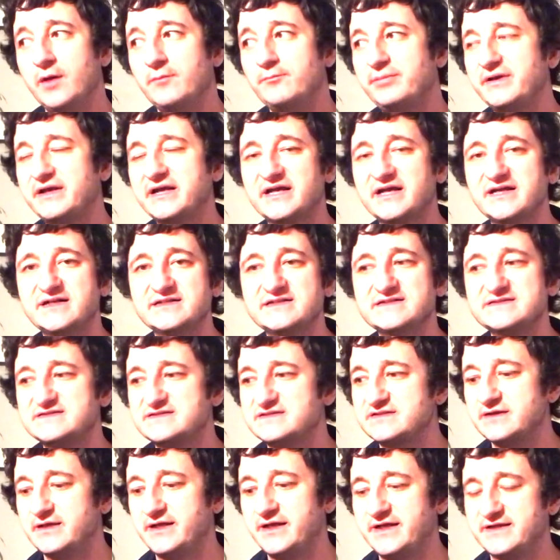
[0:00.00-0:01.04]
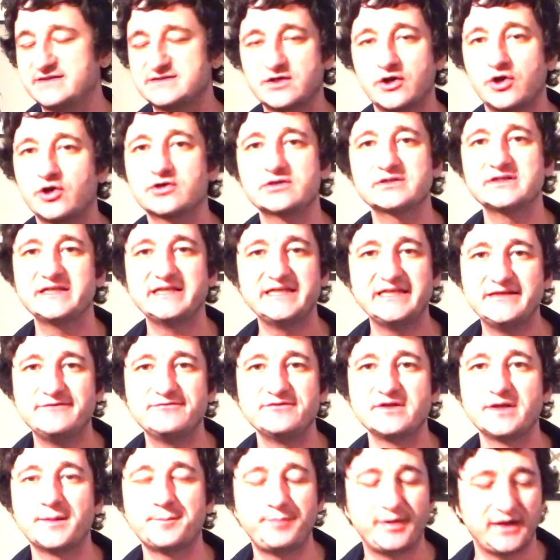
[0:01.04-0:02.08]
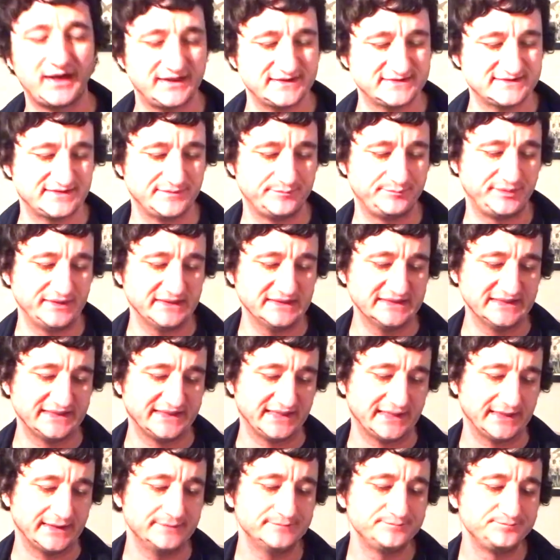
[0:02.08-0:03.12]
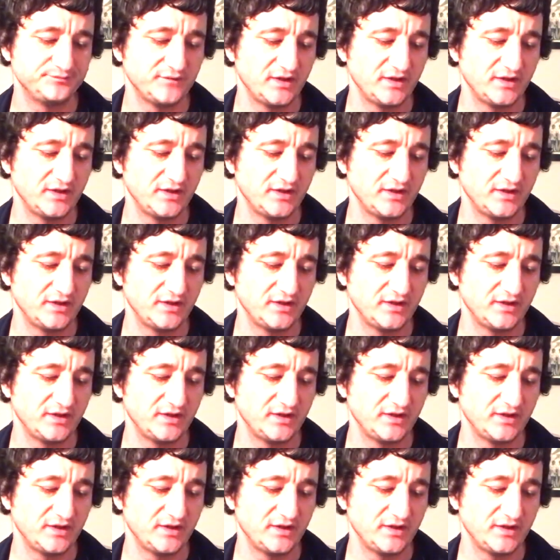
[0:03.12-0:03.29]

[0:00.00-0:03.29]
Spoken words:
because it's hardly even a possibility